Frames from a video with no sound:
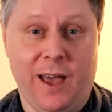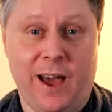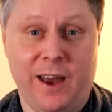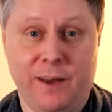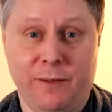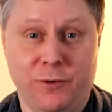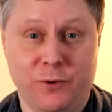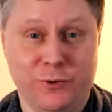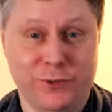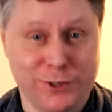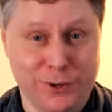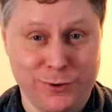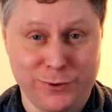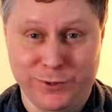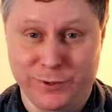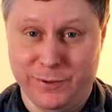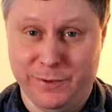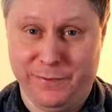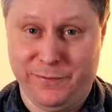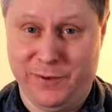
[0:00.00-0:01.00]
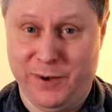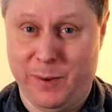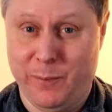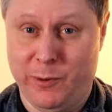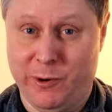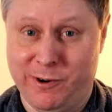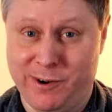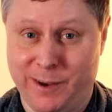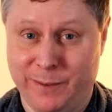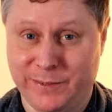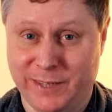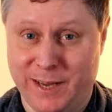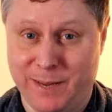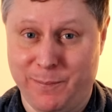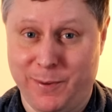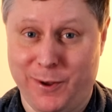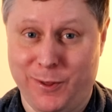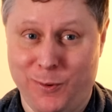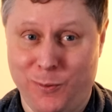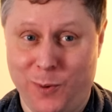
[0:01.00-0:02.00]
And if you do the firmware update,
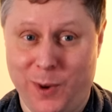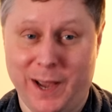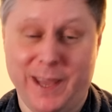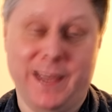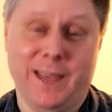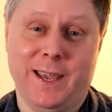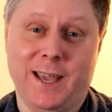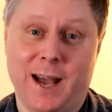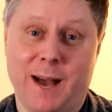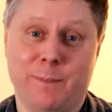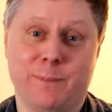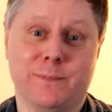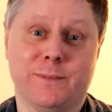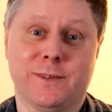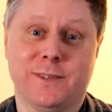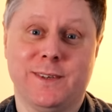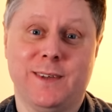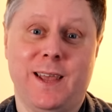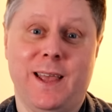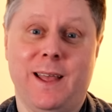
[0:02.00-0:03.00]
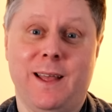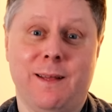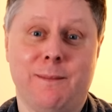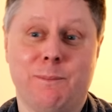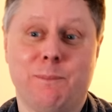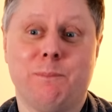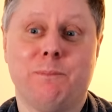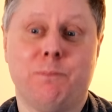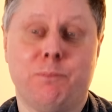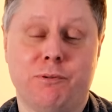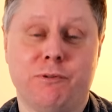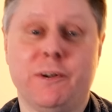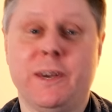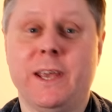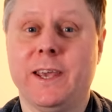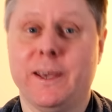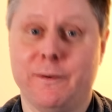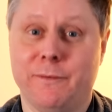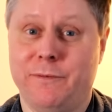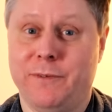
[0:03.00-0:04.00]
by the way, it comes
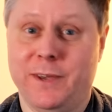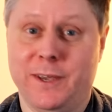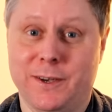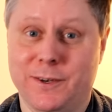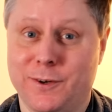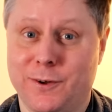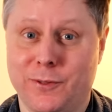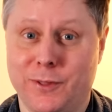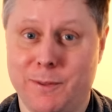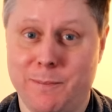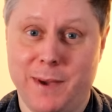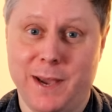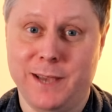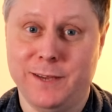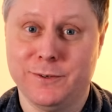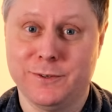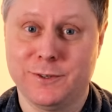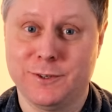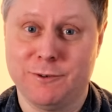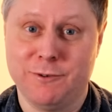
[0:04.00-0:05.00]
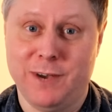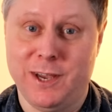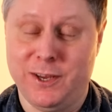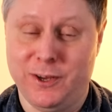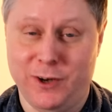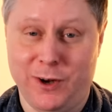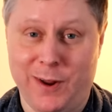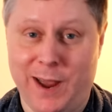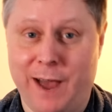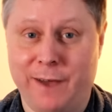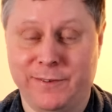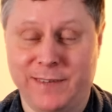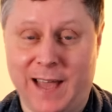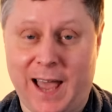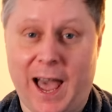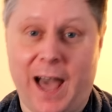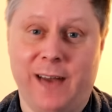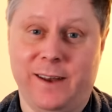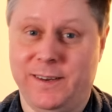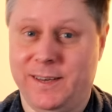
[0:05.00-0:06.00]
pre-configured on the main screen. You don't have to
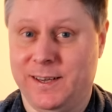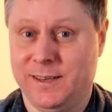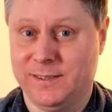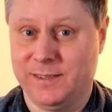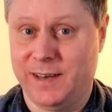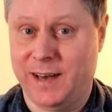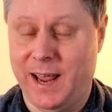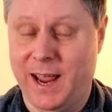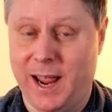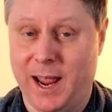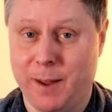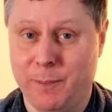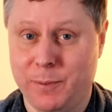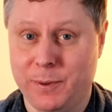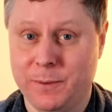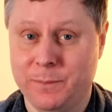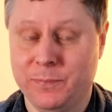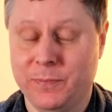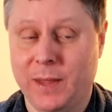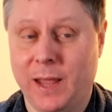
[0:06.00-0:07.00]
add it as an app.